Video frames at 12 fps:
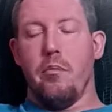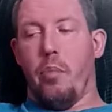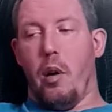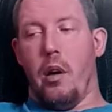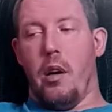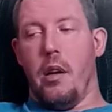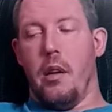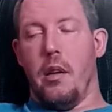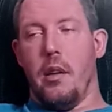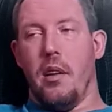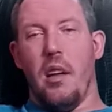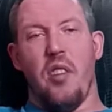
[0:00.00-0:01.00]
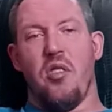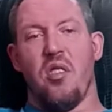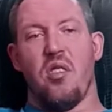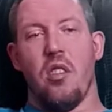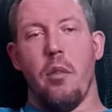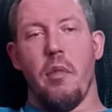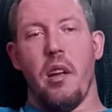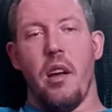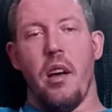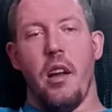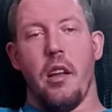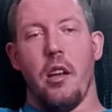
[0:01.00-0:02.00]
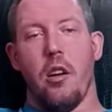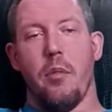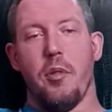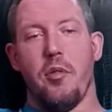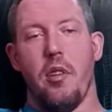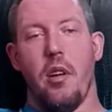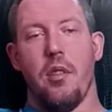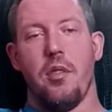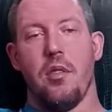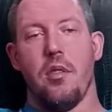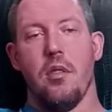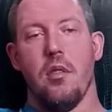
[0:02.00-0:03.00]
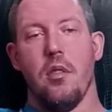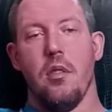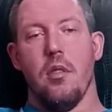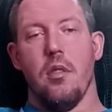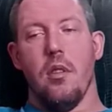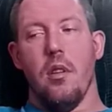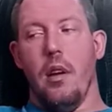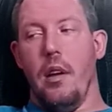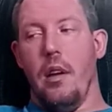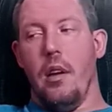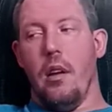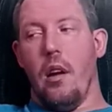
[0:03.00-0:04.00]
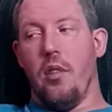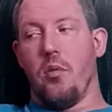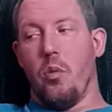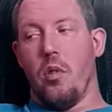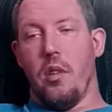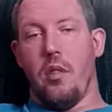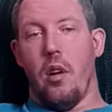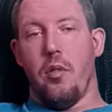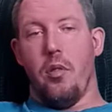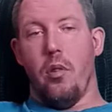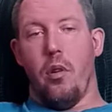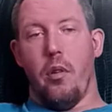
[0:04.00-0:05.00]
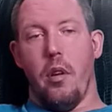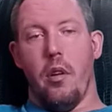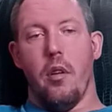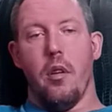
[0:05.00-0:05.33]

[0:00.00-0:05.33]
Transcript: But it's just something that I had to get off my chest, and I just want to talk to you all later.